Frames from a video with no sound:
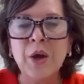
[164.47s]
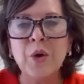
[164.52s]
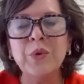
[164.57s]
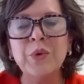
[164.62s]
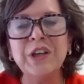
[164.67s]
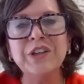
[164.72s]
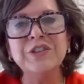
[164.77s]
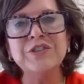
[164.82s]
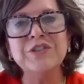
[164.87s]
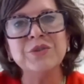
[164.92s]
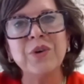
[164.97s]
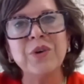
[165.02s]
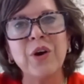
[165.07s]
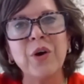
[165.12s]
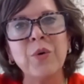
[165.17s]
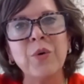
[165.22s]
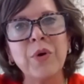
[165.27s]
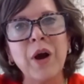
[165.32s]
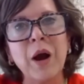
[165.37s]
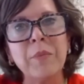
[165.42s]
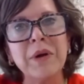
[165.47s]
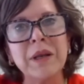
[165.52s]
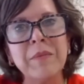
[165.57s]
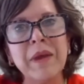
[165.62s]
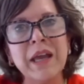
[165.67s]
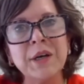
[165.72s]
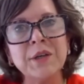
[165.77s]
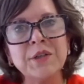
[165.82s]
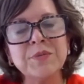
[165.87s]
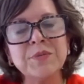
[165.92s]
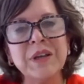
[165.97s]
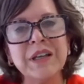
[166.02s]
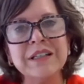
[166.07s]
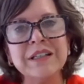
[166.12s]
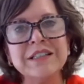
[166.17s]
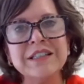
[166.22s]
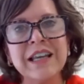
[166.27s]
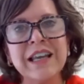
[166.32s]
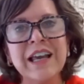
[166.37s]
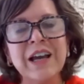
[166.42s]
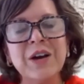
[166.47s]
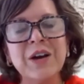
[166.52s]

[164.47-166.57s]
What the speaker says: We do our own property management.